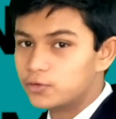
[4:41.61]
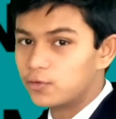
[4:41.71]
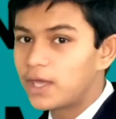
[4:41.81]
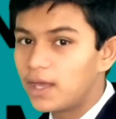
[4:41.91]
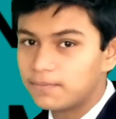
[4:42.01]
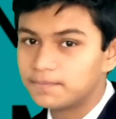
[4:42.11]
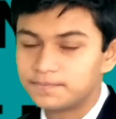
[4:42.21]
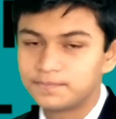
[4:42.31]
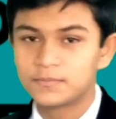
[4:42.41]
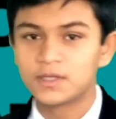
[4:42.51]
Okay,
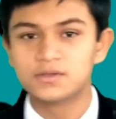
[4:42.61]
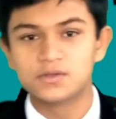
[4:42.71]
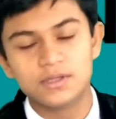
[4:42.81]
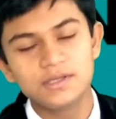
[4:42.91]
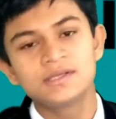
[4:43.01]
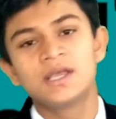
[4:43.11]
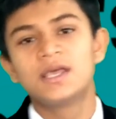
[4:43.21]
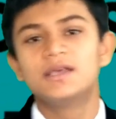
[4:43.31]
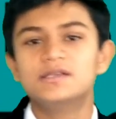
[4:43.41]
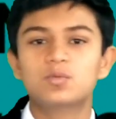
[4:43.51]
so this
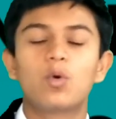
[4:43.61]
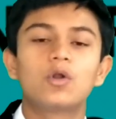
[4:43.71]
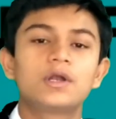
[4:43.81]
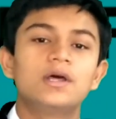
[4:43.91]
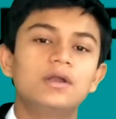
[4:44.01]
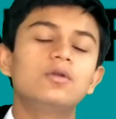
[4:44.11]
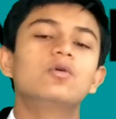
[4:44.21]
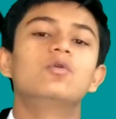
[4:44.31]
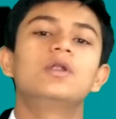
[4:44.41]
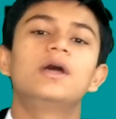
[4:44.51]
is what
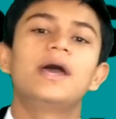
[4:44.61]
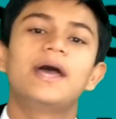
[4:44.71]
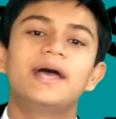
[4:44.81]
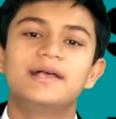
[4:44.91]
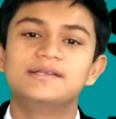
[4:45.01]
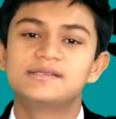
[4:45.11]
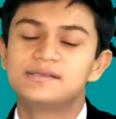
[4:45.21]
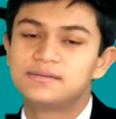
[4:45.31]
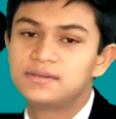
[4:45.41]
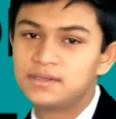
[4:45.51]
known as
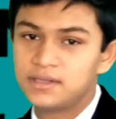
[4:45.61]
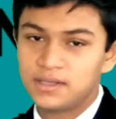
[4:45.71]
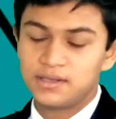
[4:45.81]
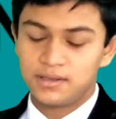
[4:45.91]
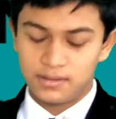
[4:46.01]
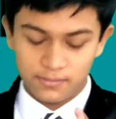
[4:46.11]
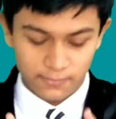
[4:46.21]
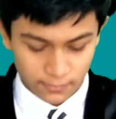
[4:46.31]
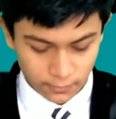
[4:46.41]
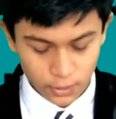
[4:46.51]

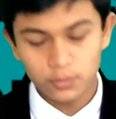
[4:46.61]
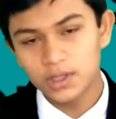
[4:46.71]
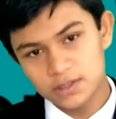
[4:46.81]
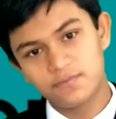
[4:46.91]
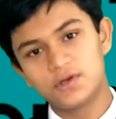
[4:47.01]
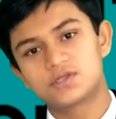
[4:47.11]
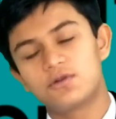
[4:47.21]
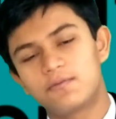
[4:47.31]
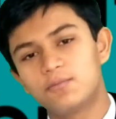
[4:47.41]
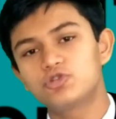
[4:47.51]
Newton's first law
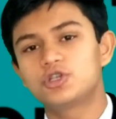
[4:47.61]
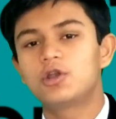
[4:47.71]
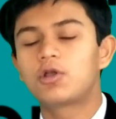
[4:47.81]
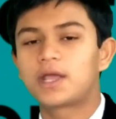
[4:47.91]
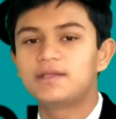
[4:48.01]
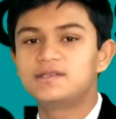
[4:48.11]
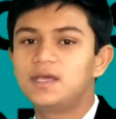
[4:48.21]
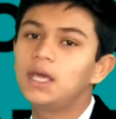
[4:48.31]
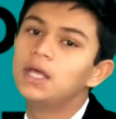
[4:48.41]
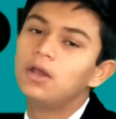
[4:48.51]
of motion, or I can
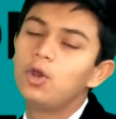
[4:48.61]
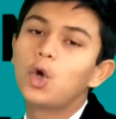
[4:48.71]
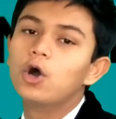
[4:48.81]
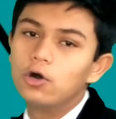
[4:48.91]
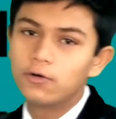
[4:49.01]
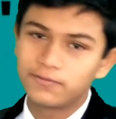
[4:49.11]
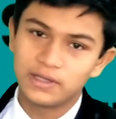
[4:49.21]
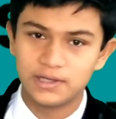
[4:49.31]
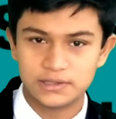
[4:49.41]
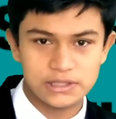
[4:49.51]
say law of
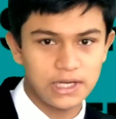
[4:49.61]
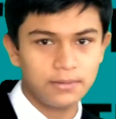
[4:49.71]
inertia.